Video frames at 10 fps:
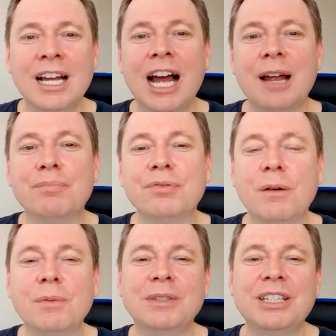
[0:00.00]
I
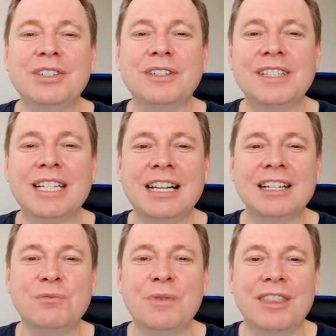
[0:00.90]
probably should have
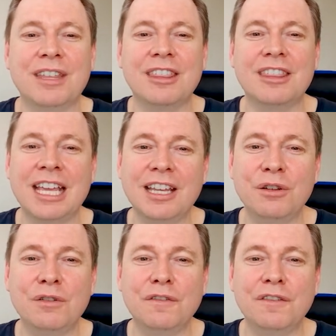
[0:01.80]
started with the thank
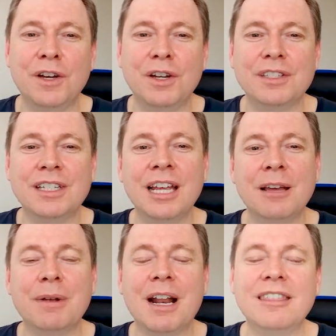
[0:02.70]
you first,
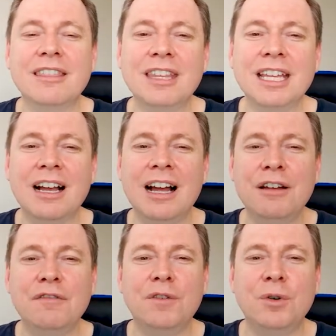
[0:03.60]
but I think I
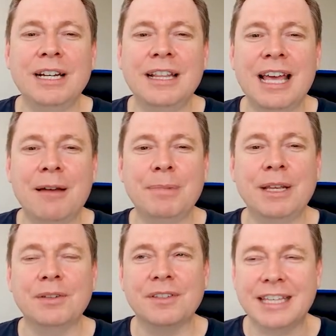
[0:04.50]
avoided that
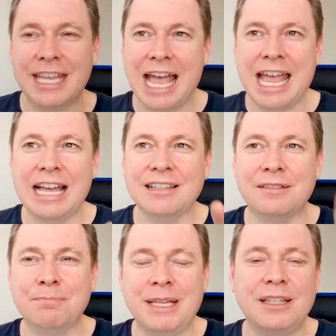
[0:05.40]
because the K has
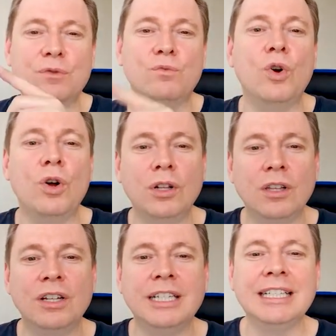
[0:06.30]
a big swirl
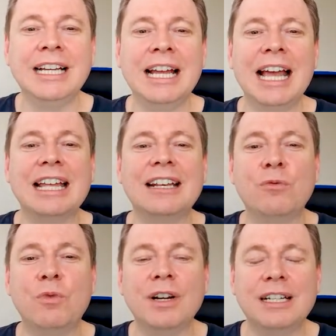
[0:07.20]
on it, and I
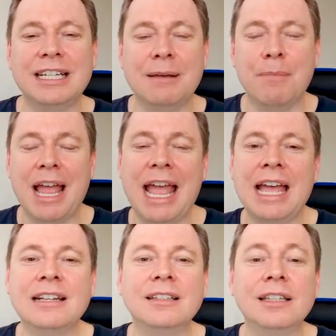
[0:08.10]
wanted to get my
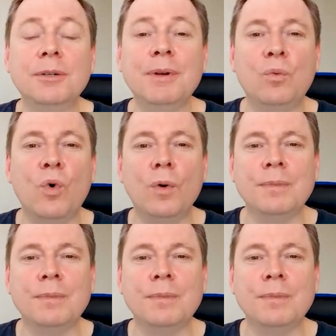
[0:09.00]
hand a little bit warmed